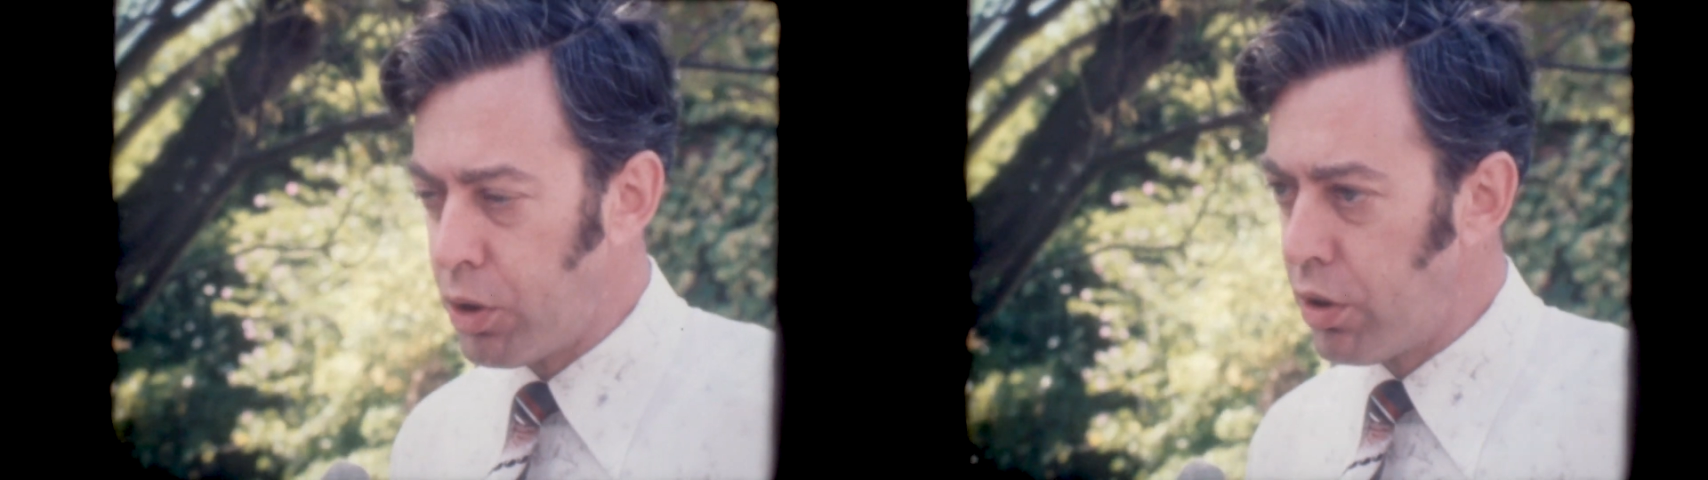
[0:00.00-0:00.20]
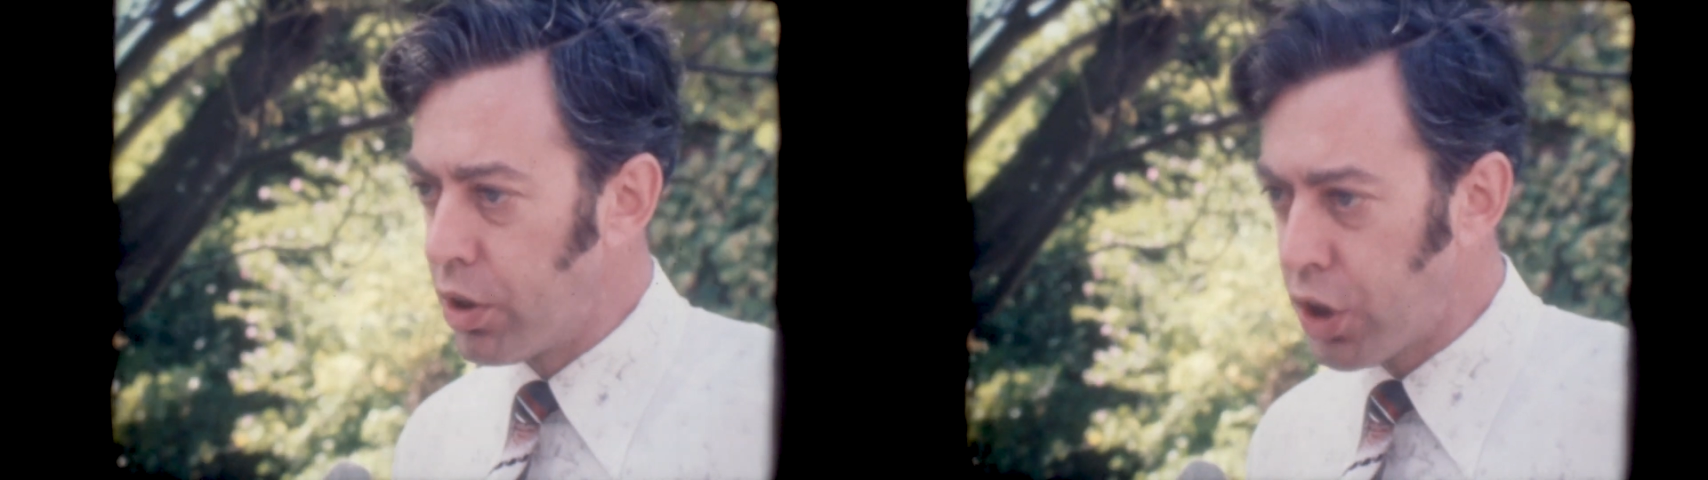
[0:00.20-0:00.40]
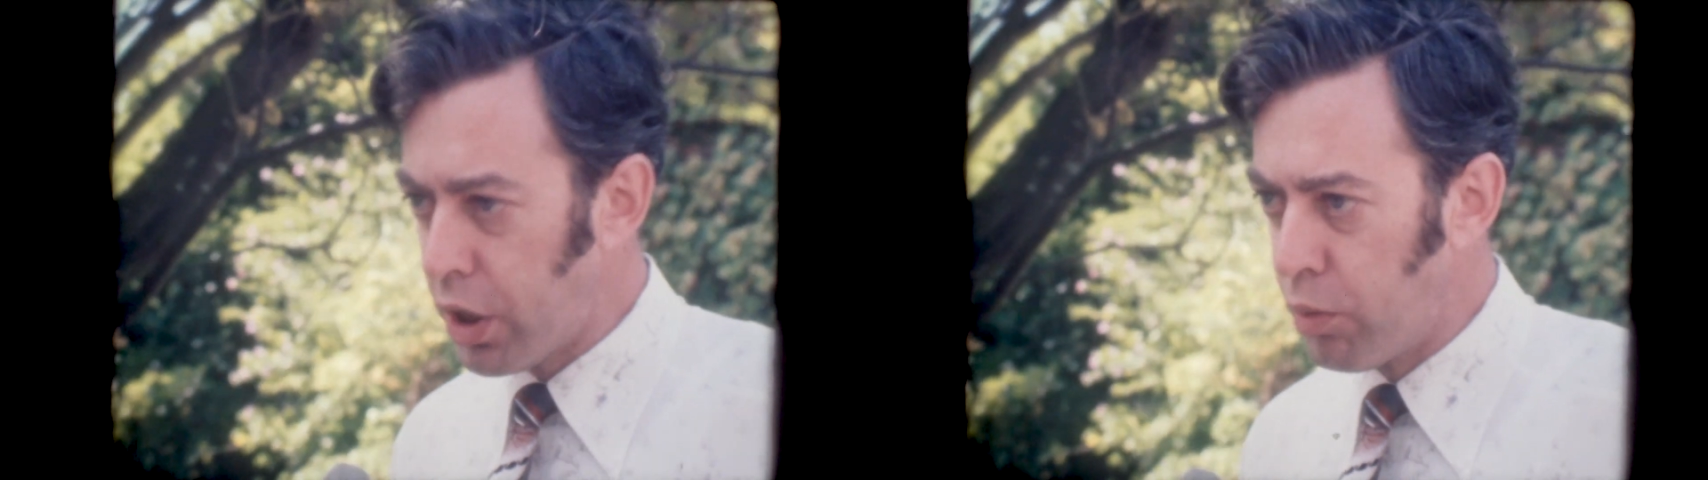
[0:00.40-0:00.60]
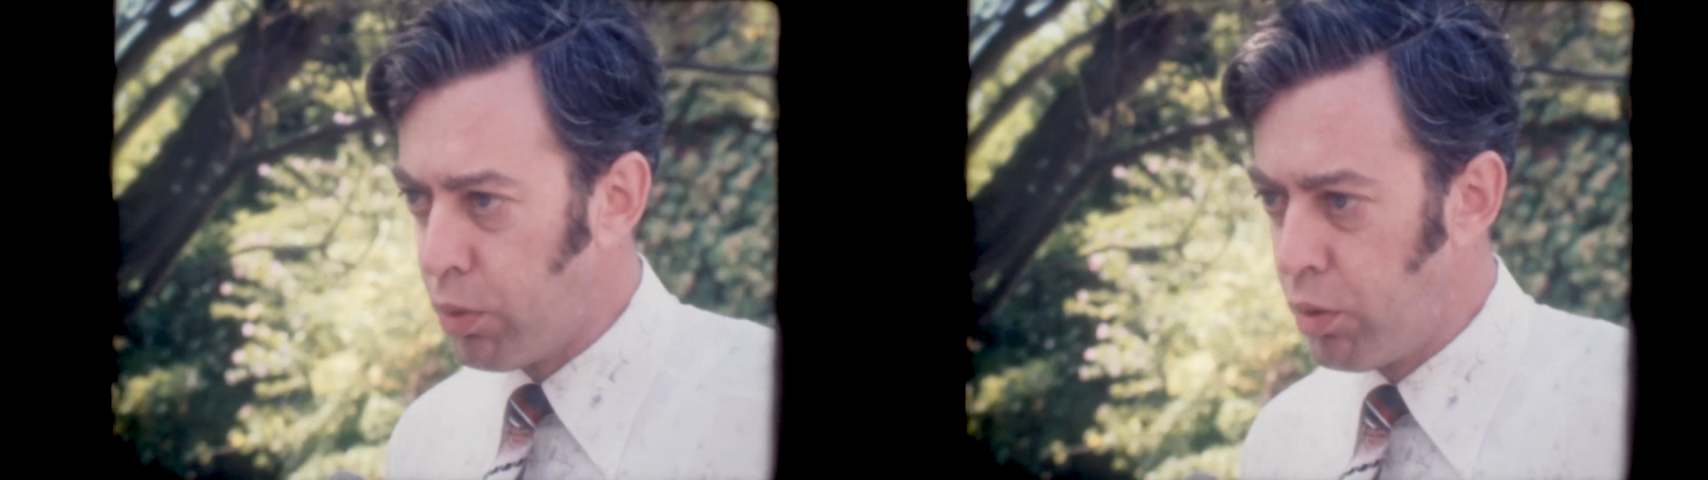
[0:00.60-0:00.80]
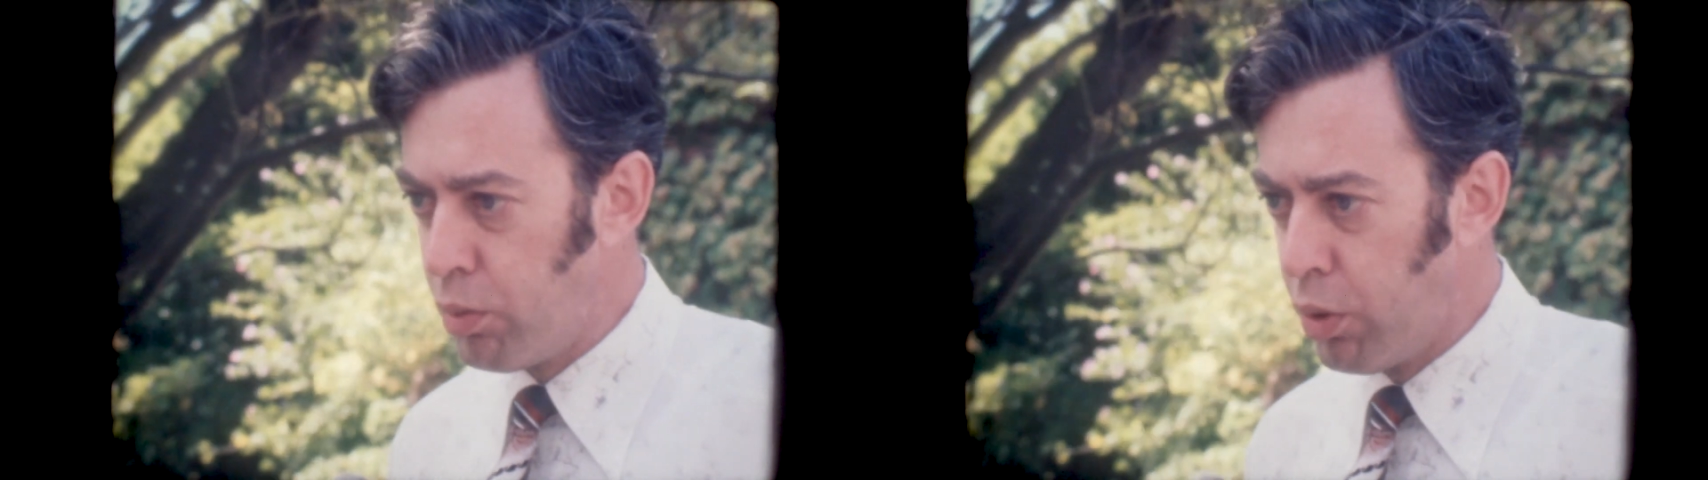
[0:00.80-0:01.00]
during the
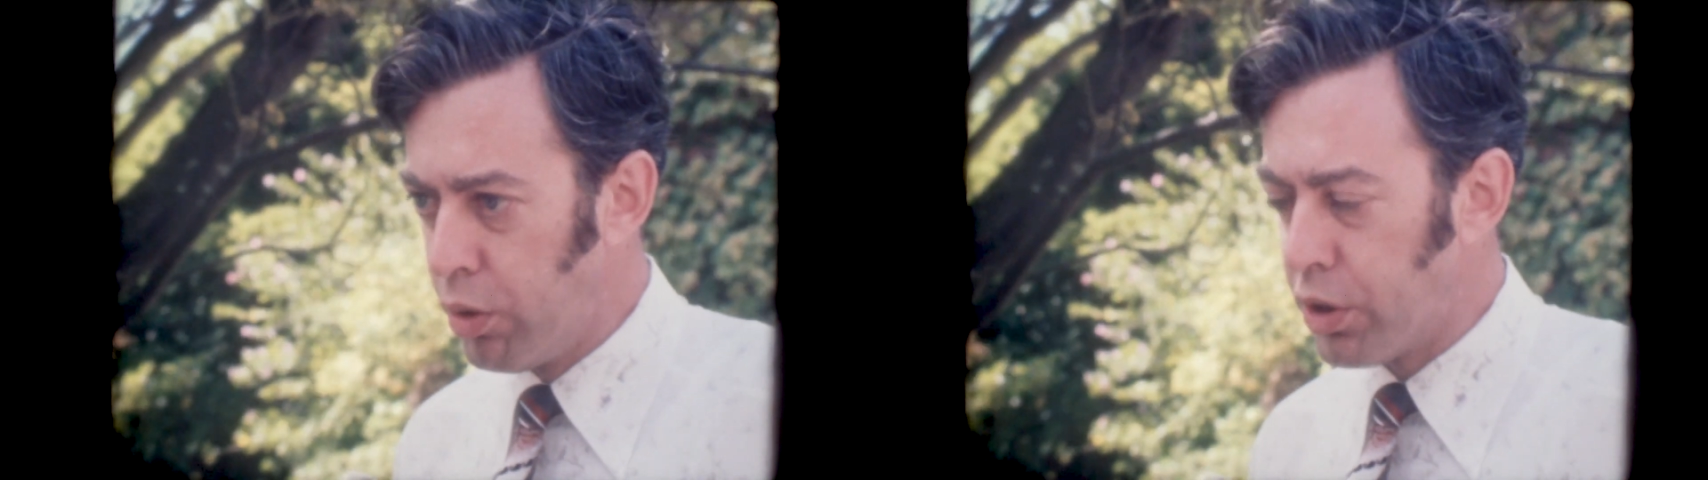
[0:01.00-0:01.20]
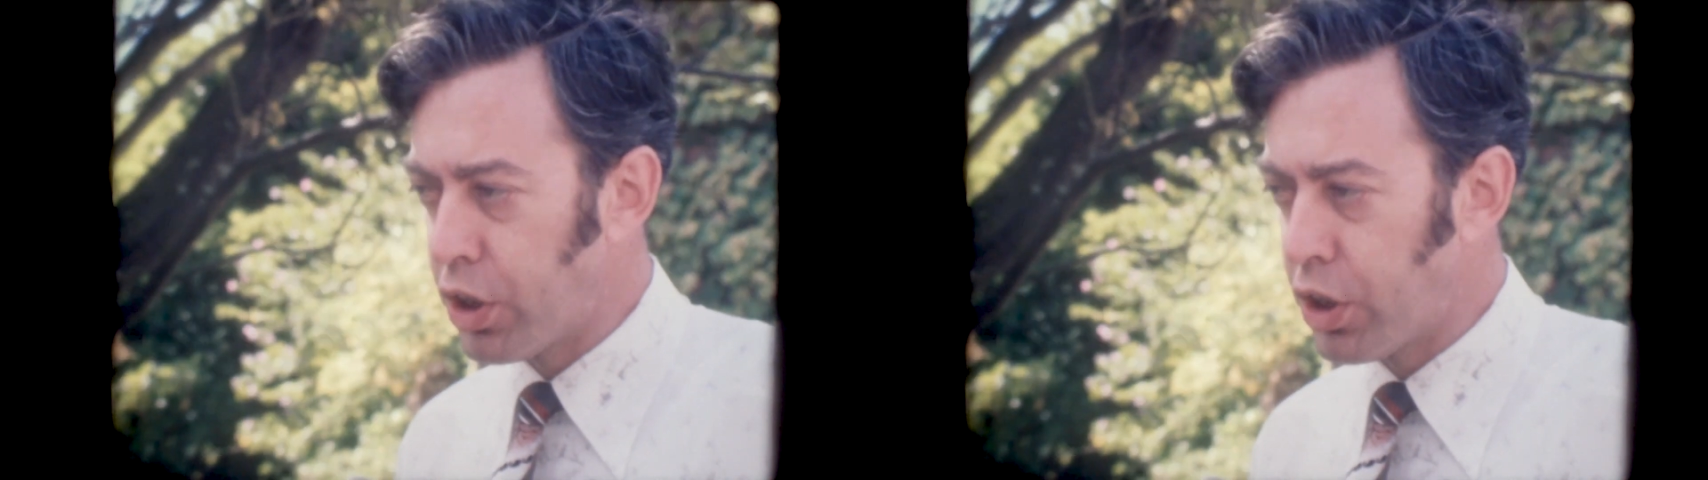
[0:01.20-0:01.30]
Second World War,